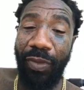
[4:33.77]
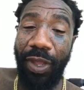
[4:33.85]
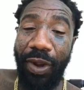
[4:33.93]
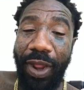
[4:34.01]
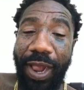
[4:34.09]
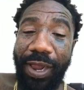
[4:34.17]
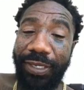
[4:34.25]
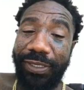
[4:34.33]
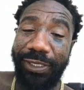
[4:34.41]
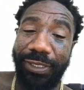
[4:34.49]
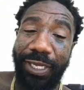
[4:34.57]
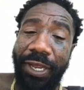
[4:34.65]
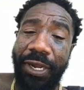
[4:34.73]
Her ass
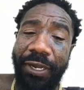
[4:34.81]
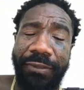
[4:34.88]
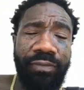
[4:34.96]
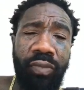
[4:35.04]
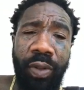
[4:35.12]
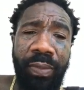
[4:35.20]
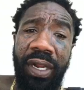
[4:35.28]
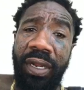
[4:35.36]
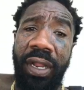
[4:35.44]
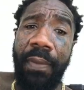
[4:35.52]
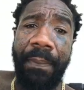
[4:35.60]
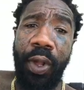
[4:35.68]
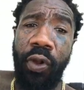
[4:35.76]
is air. But it
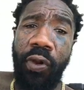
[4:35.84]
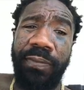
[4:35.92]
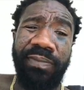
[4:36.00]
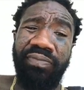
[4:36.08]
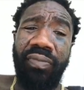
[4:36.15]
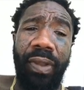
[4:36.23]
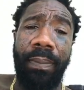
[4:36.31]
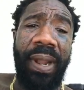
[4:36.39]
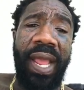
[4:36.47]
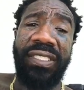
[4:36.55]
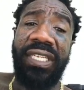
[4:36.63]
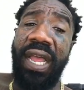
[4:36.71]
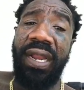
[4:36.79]
look, bull.
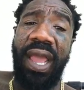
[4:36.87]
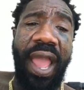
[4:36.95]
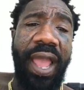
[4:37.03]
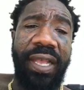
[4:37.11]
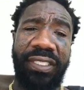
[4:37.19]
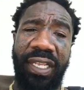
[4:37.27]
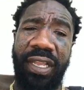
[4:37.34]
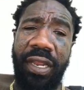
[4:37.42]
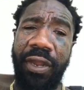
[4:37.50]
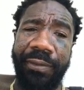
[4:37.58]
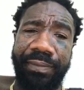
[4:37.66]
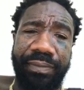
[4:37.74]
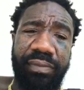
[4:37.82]
Blac Chyna ass
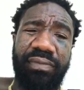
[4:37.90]
air.